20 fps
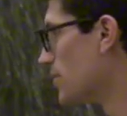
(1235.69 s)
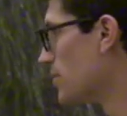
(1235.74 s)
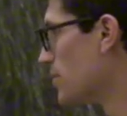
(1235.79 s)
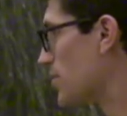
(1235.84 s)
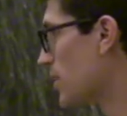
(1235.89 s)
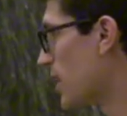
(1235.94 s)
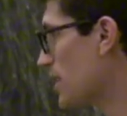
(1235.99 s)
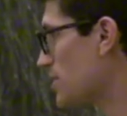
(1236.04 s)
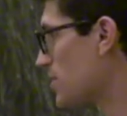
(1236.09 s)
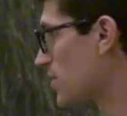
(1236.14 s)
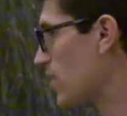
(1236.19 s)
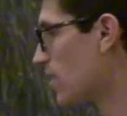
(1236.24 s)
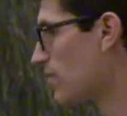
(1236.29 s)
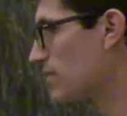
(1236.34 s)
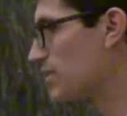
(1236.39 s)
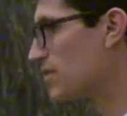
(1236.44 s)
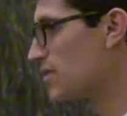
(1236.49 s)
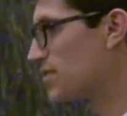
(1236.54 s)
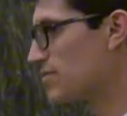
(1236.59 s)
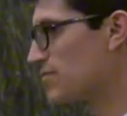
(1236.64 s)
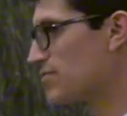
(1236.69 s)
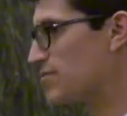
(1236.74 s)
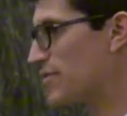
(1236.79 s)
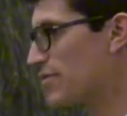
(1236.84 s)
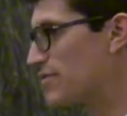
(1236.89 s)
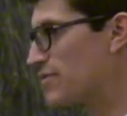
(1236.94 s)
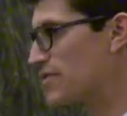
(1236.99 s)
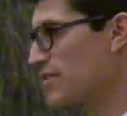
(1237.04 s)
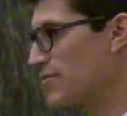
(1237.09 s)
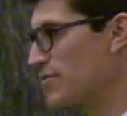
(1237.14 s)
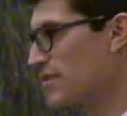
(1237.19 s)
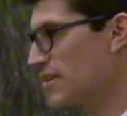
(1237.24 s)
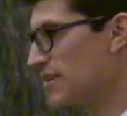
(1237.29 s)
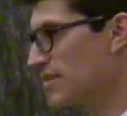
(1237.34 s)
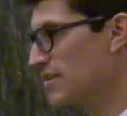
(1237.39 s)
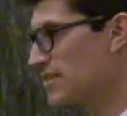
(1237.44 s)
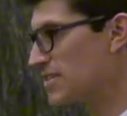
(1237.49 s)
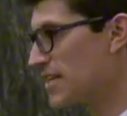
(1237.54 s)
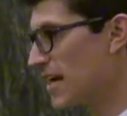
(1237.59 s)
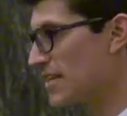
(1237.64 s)
Shostakovich's Fifth
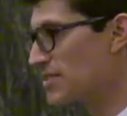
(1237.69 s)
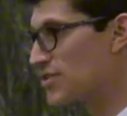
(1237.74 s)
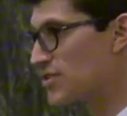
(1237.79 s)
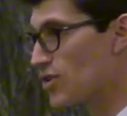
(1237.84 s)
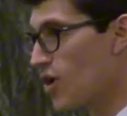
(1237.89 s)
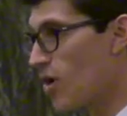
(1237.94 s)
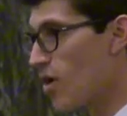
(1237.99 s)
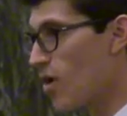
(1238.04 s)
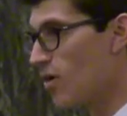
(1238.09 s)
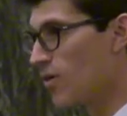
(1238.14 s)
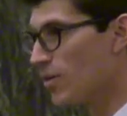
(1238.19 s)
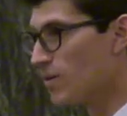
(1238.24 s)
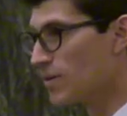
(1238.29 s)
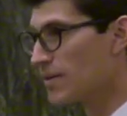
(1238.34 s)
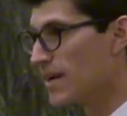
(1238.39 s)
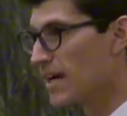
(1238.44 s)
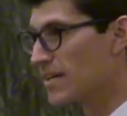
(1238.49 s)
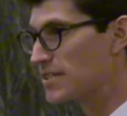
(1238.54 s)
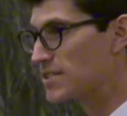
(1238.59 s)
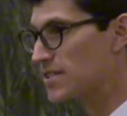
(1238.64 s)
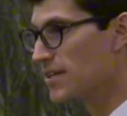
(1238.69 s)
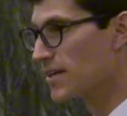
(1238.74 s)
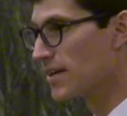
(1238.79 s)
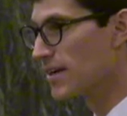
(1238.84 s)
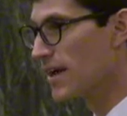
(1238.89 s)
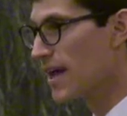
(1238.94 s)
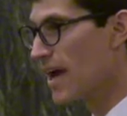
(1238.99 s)
Symphony stands tall next to